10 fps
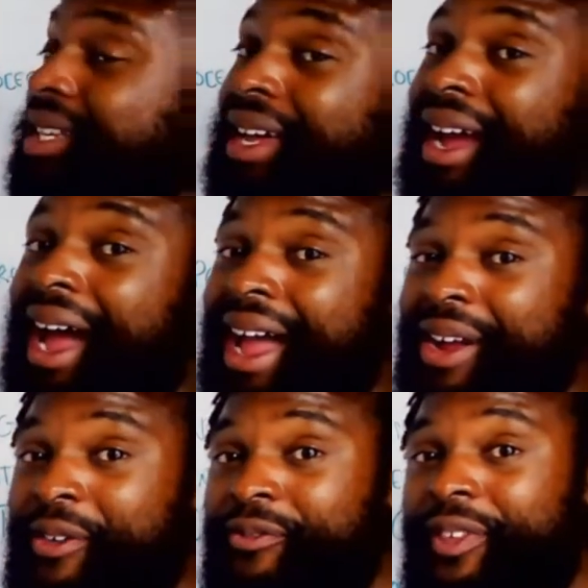how to
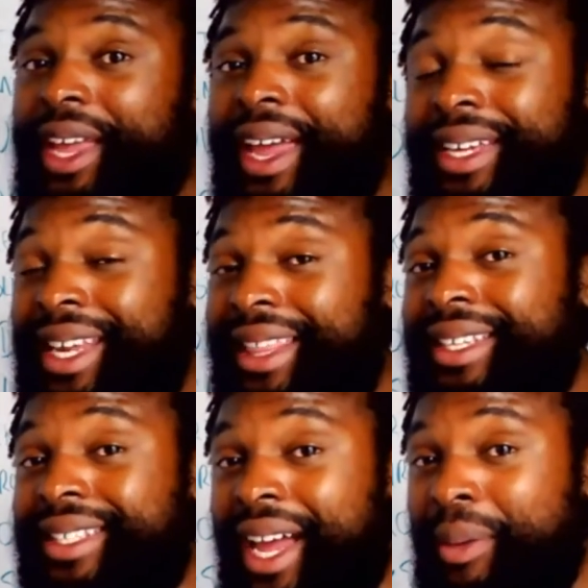hire VAs at
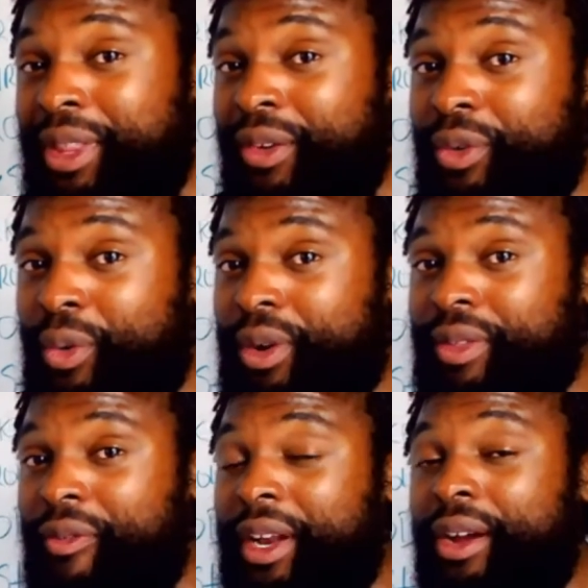this time of the recording
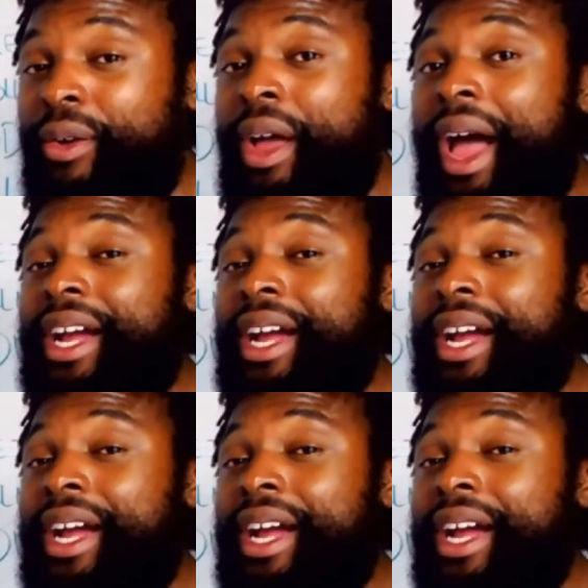the video.